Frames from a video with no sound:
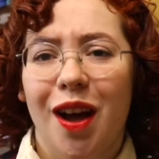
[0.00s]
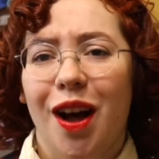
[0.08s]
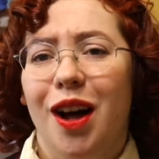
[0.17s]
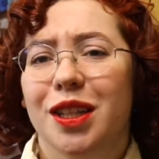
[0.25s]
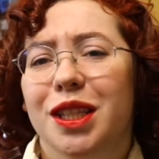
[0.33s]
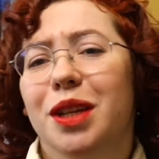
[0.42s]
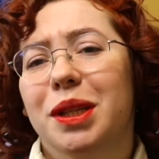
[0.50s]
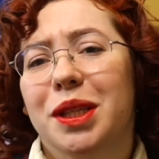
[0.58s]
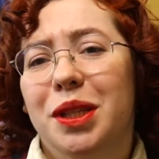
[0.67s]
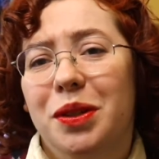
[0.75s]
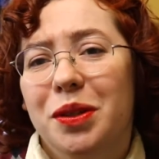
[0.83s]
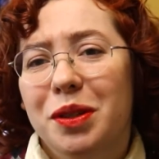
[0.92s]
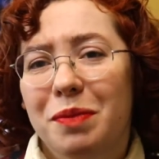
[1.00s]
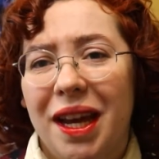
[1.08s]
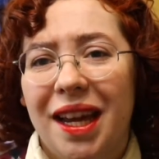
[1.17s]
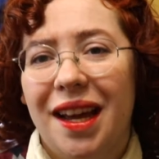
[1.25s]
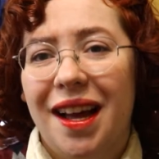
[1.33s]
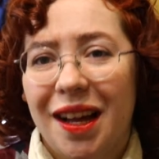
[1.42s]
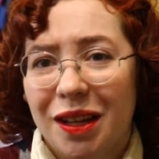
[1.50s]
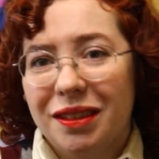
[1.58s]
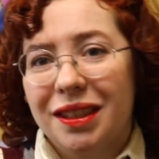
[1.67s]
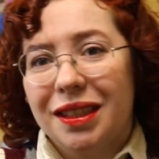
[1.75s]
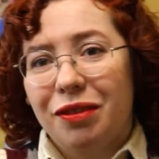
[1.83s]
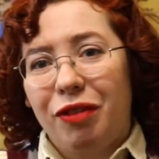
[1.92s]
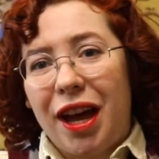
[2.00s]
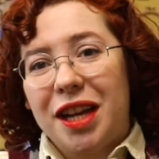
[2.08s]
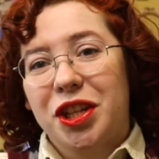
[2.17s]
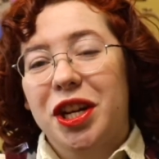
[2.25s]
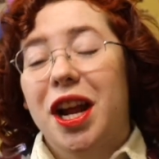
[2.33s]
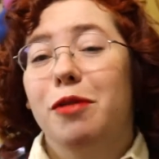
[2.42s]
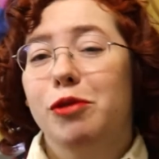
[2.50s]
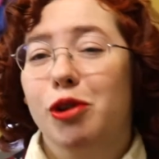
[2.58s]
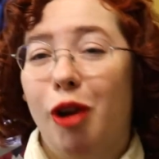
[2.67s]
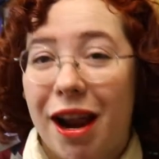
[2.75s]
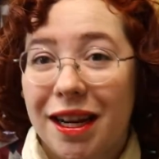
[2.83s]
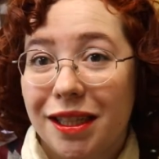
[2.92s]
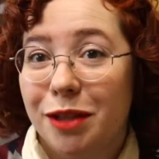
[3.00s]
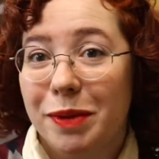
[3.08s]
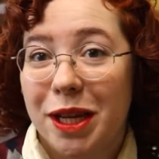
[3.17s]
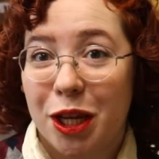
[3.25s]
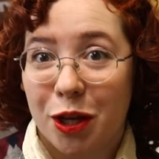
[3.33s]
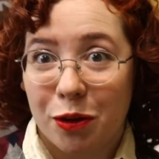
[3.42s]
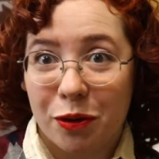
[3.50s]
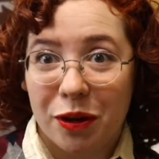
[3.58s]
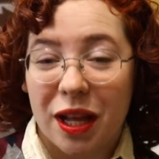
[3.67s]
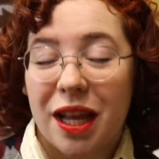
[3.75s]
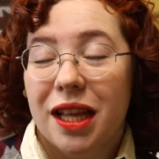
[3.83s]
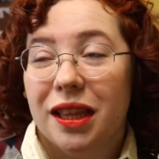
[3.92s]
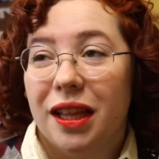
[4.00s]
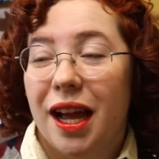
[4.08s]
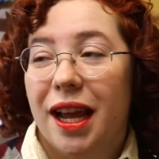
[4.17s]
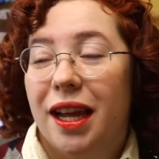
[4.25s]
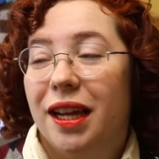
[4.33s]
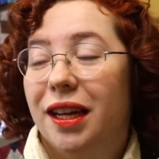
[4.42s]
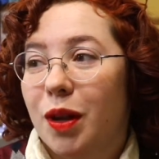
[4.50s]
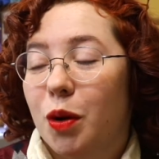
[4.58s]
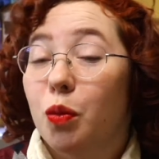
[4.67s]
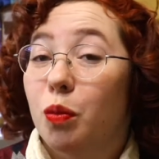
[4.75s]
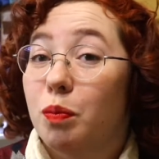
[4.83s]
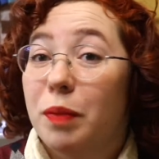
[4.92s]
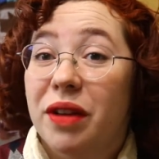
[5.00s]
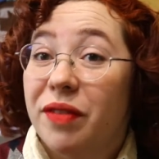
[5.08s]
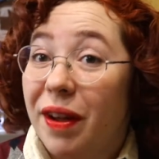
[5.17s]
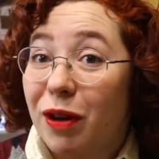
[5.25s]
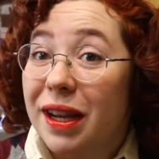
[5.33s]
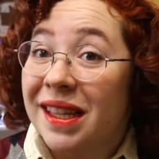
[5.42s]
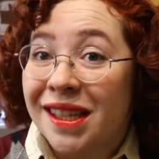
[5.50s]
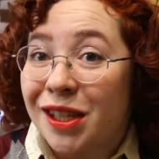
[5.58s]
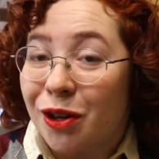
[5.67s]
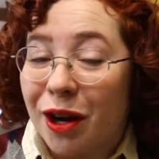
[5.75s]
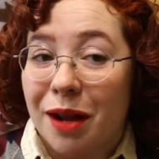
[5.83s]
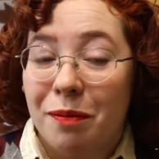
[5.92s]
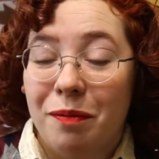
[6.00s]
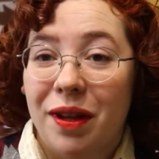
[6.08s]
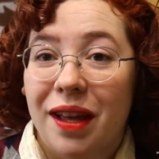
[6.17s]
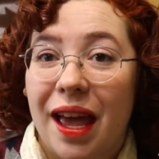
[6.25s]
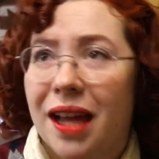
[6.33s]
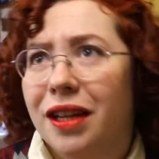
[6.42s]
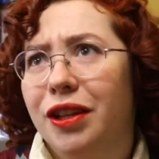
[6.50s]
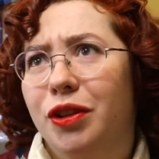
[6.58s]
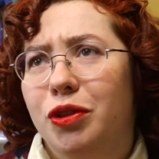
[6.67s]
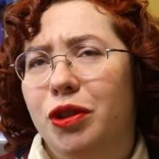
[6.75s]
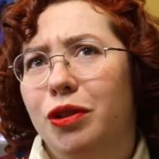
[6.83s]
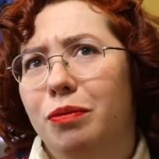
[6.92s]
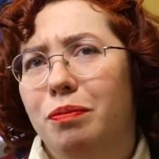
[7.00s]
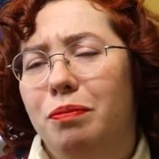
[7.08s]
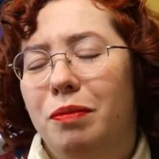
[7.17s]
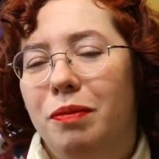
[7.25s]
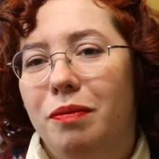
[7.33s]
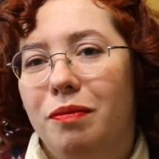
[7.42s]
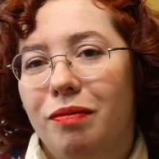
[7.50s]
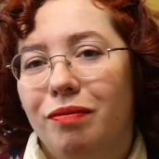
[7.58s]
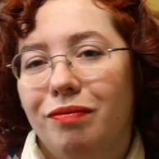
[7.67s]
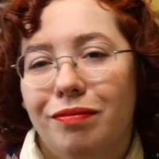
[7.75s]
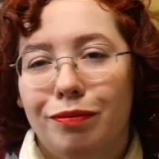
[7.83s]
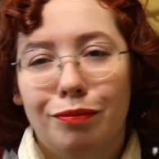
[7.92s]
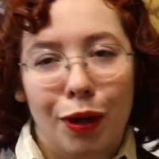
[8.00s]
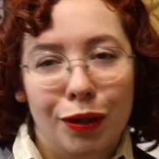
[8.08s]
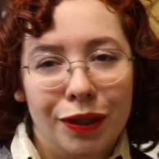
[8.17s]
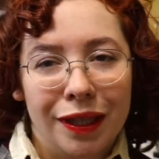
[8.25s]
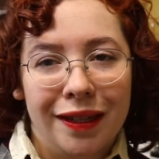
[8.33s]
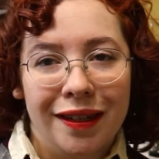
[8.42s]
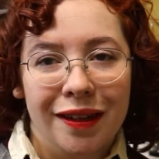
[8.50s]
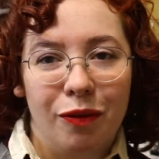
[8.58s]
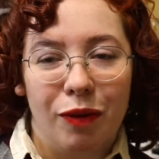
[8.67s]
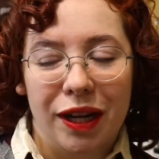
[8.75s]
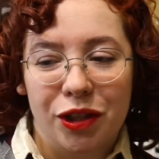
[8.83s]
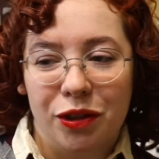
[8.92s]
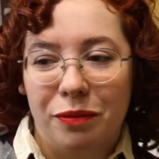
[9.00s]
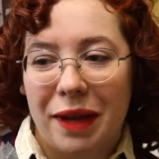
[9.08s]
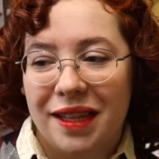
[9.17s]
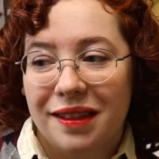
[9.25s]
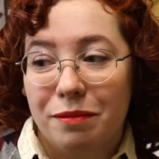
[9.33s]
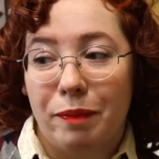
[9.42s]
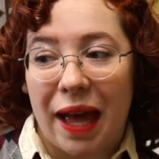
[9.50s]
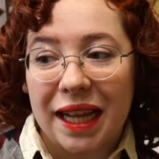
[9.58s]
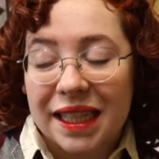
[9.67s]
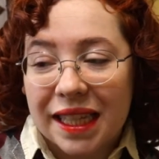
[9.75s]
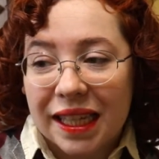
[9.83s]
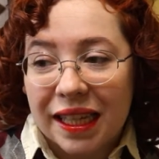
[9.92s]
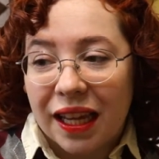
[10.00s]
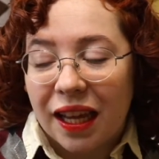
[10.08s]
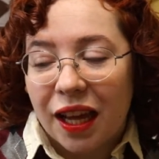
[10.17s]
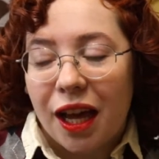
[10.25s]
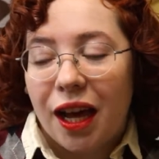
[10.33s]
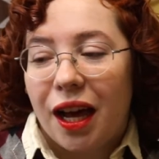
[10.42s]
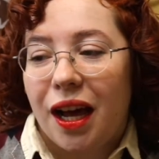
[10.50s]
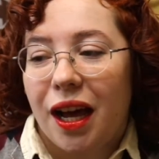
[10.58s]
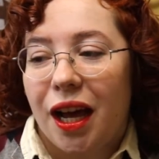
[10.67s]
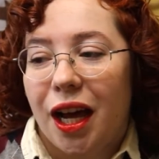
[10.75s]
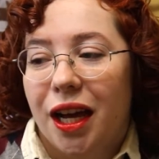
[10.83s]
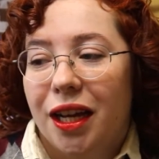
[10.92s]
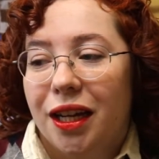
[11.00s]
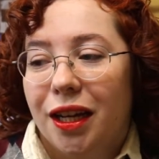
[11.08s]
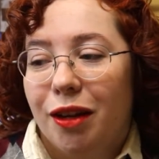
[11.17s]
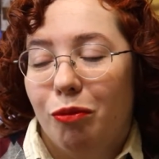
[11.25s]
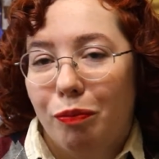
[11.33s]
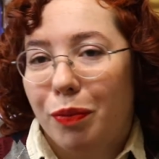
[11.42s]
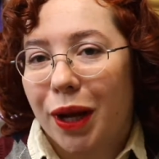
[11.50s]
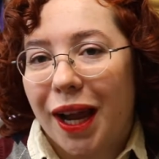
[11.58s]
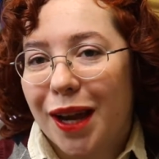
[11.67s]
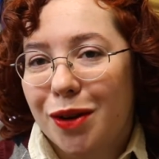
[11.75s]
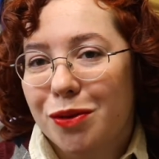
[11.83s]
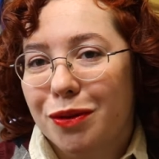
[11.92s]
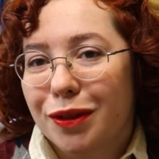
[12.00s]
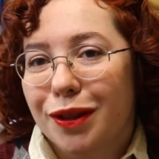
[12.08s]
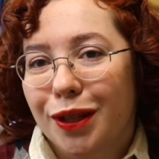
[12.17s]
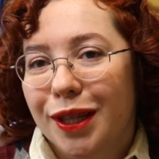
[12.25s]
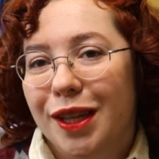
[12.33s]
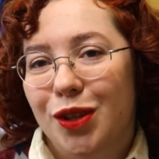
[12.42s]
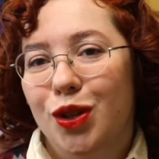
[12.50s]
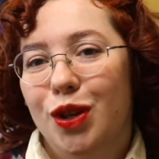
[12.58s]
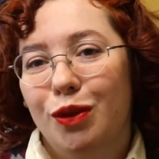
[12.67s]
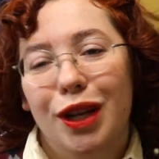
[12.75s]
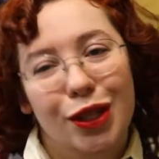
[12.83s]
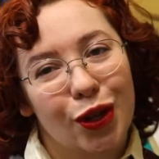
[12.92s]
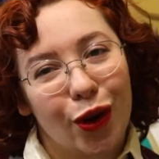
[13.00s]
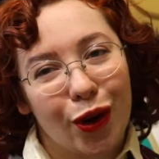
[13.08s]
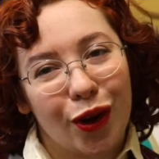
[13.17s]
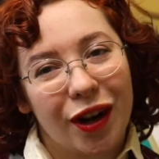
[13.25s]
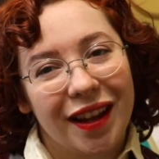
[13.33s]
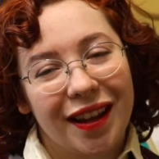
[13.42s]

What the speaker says: Also, excuse my fashion. I'm trying to be cute, like my favorite Instagram and YouTube person, Rachel Maxi, but I don't look as cute as her.